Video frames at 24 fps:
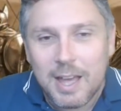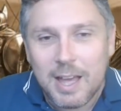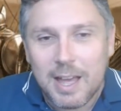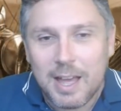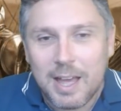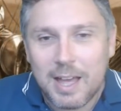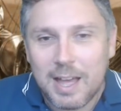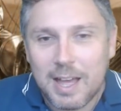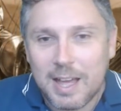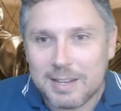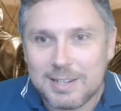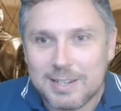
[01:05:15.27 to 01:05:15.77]

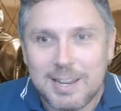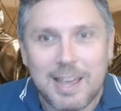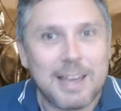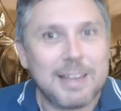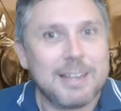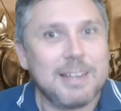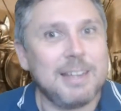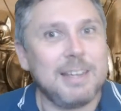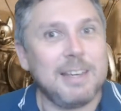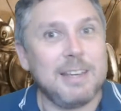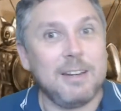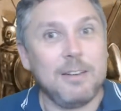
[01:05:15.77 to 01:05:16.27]
uh,
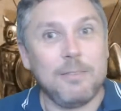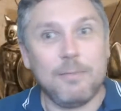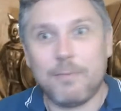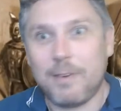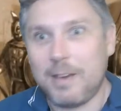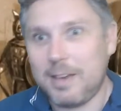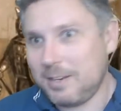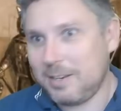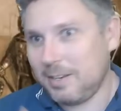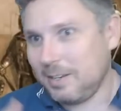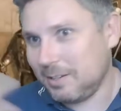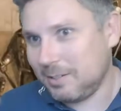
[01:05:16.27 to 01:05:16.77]
attacking and
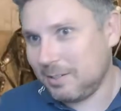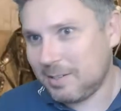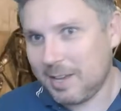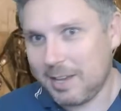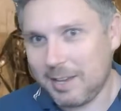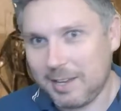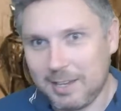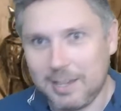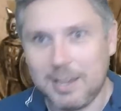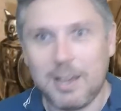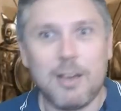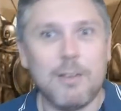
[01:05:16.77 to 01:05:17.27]
invading and
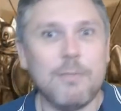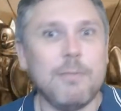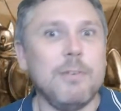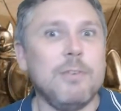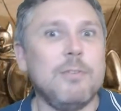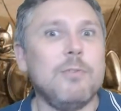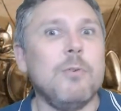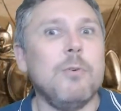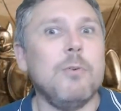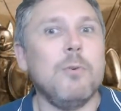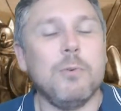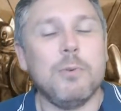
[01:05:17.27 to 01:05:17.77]
taking over
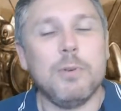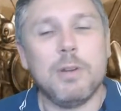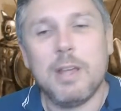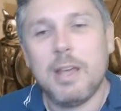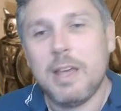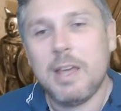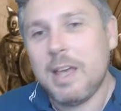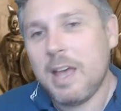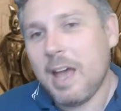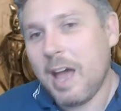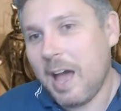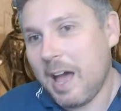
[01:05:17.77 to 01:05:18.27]
Dorne,
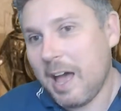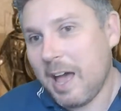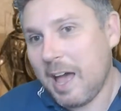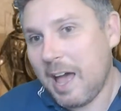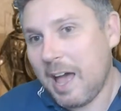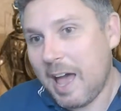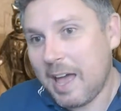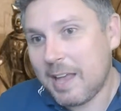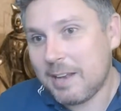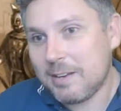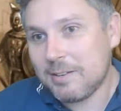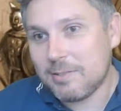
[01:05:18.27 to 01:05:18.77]
uh,
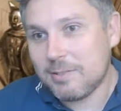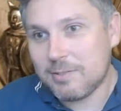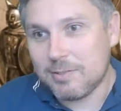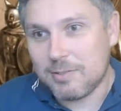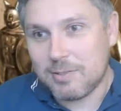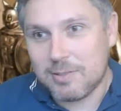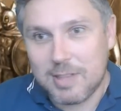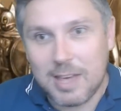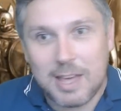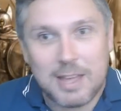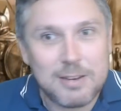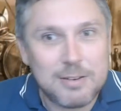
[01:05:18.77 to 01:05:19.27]
and
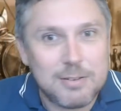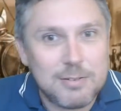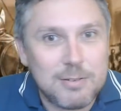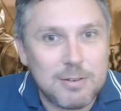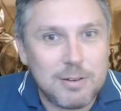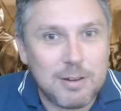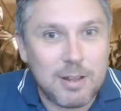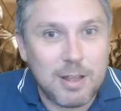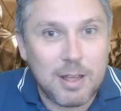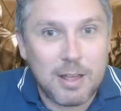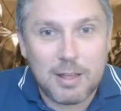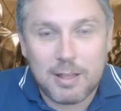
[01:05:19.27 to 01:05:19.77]

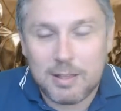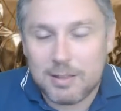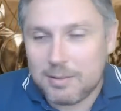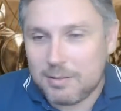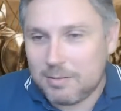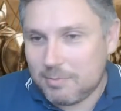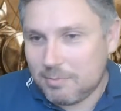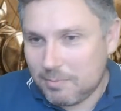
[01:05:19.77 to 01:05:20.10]
then uh,